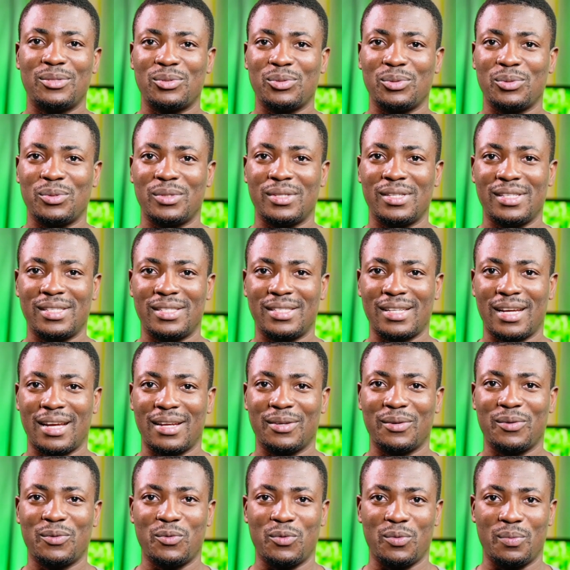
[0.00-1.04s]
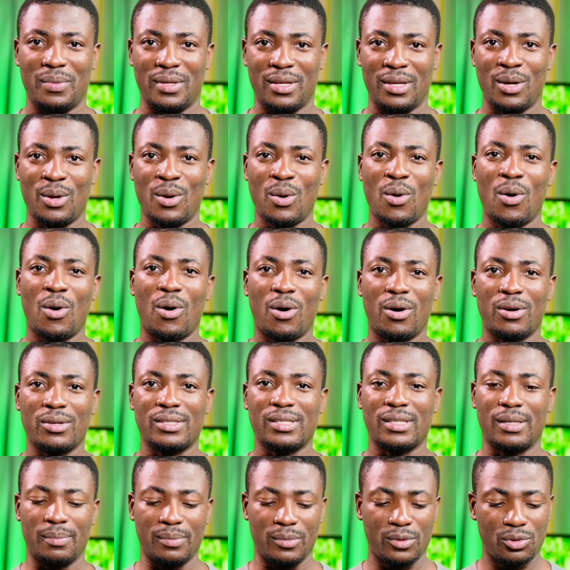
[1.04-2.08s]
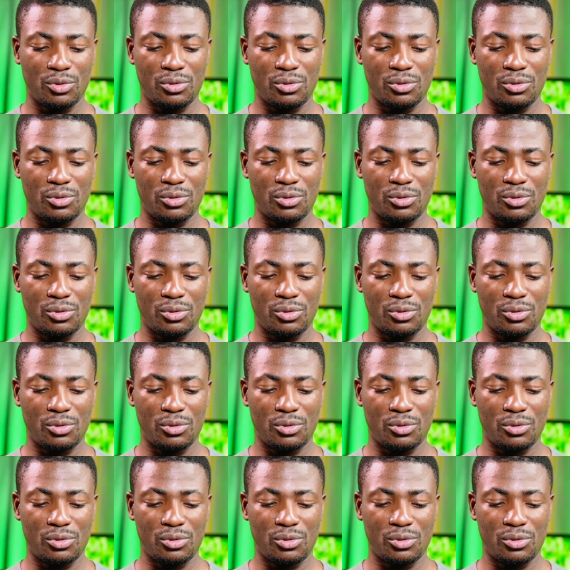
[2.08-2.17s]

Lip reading: to this channel will be awesome.